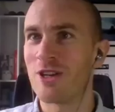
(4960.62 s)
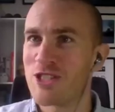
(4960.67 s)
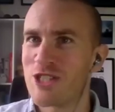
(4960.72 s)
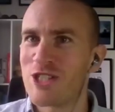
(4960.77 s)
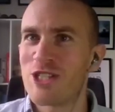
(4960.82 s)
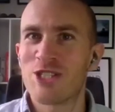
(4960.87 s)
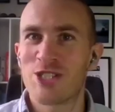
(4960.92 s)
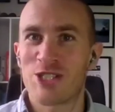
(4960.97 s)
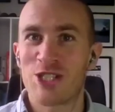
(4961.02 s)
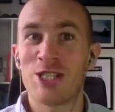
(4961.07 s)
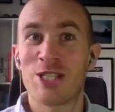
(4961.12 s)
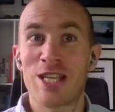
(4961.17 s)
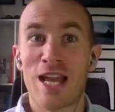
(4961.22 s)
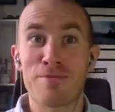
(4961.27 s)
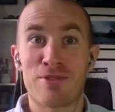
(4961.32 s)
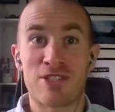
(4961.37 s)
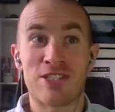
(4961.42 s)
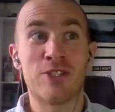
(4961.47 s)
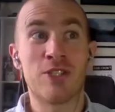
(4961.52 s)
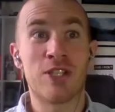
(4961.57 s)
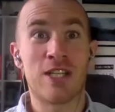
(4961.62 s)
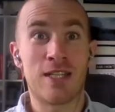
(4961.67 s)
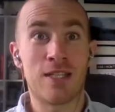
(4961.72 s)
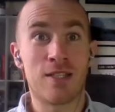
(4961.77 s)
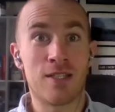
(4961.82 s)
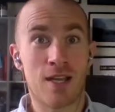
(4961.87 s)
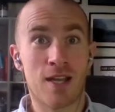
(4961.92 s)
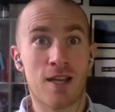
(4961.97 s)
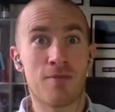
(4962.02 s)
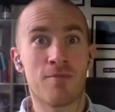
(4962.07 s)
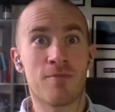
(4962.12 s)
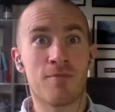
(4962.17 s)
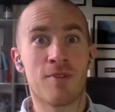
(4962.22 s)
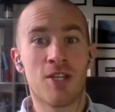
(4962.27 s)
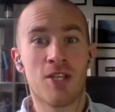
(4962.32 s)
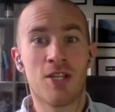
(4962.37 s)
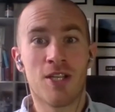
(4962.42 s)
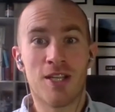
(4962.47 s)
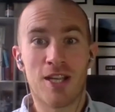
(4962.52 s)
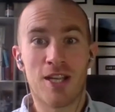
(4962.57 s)
She's absolutely
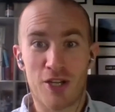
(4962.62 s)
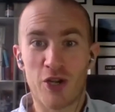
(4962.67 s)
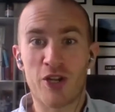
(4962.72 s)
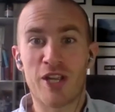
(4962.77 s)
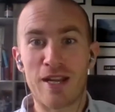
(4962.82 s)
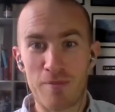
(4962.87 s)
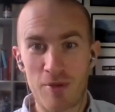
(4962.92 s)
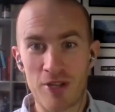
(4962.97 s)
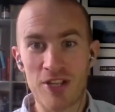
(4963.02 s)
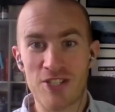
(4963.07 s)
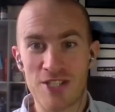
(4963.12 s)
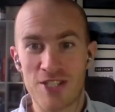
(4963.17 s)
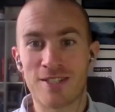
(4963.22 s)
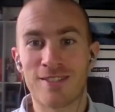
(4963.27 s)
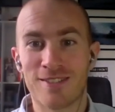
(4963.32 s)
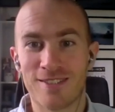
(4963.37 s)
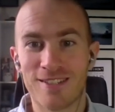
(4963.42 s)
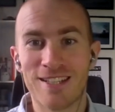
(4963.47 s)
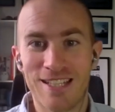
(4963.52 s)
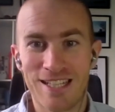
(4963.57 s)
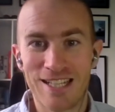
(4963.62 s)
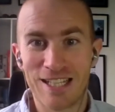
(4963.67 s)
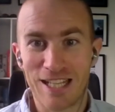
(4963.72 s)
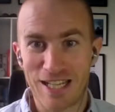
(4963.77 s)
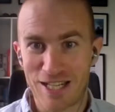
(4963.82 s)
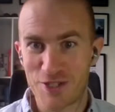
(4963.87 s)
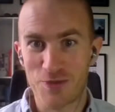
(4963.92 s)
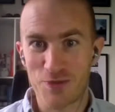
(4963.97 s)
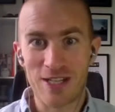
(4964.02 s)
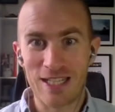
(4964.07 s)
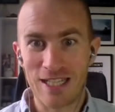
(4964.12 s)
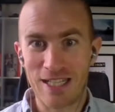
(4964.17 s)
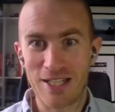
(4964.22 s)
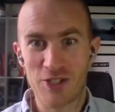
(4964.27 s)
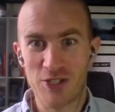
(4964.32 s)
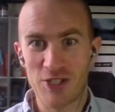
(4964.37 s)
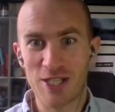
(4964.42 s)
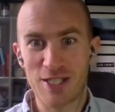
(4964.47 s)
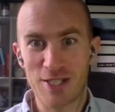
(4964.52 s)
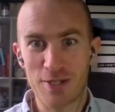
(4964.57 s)
a cooking person. Like, it's really
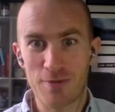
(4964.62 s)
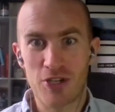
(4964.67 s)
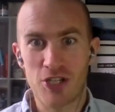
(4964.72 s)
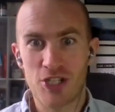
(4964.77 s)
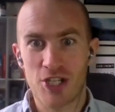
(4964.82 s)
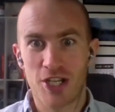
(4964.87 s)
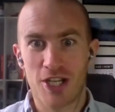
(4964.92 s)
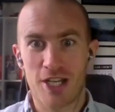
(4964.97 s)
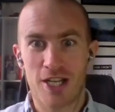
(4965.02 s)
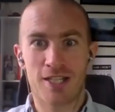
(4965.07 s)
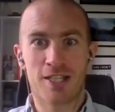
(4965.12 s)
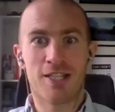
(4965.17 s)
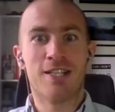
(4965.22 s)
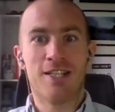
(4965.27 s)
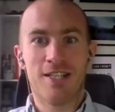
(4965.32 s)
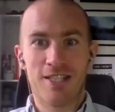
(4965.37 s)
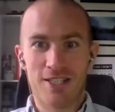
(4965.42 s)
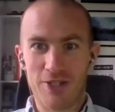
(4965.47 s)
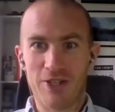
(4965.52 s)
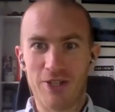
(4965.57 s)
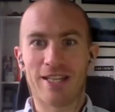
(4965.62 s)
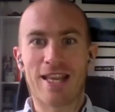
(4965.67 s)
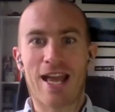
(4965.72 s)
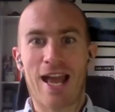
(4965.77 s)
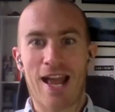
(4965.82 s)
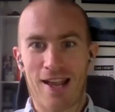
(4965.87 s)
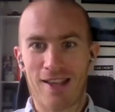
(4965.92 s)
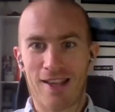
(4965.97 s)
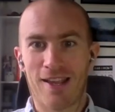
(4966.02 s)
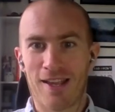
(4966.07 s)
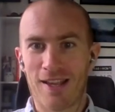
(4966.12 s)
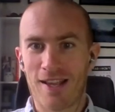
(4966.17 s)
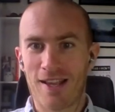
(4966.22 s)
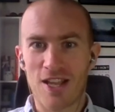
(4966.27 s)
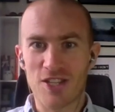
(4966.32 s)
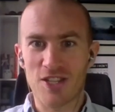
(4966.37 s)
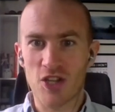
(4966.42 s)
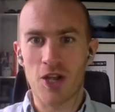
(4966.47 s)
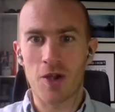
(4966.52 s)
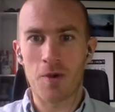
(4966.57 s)
interesting to watch her doing that
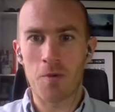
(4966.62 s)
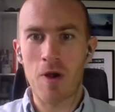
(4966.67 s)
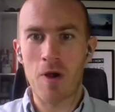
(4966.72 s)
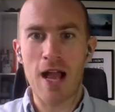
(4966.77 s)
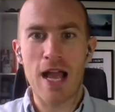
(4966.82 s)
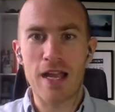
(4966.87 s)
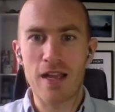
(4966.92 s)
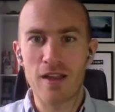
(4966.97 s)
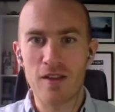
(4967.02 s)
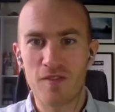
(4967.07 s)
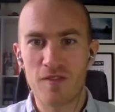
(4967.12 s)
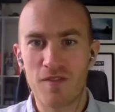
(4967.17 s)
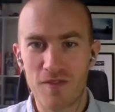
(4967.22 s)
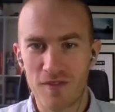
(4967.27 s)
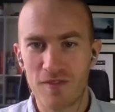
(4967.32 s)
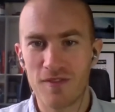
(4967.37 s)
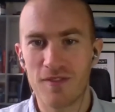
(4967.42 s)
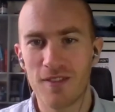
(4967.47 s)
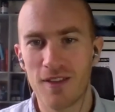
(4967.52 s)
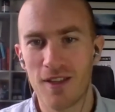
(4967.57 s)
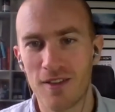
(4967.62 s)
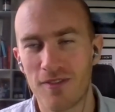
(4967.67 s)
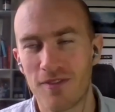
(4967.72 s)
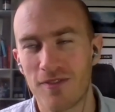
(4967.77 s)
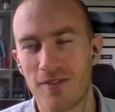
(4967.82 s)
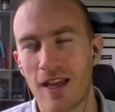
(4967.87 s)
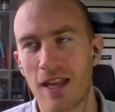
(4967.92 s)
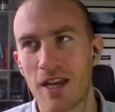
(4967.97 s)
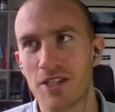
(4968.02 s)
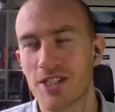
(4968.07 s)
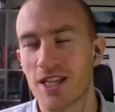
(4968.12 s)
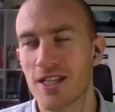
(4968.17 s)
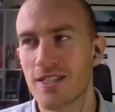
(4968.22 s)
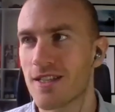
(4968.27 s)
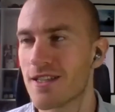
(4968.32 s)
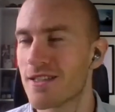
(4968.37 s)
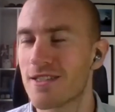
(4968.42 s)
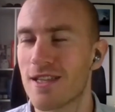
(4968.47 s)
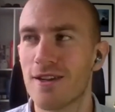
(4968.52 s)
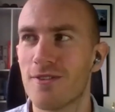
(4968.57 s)
as her way of
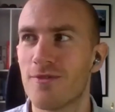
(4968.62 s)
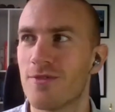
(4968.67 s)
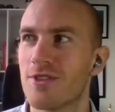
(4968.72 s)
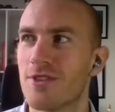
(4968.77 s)
energizing herself,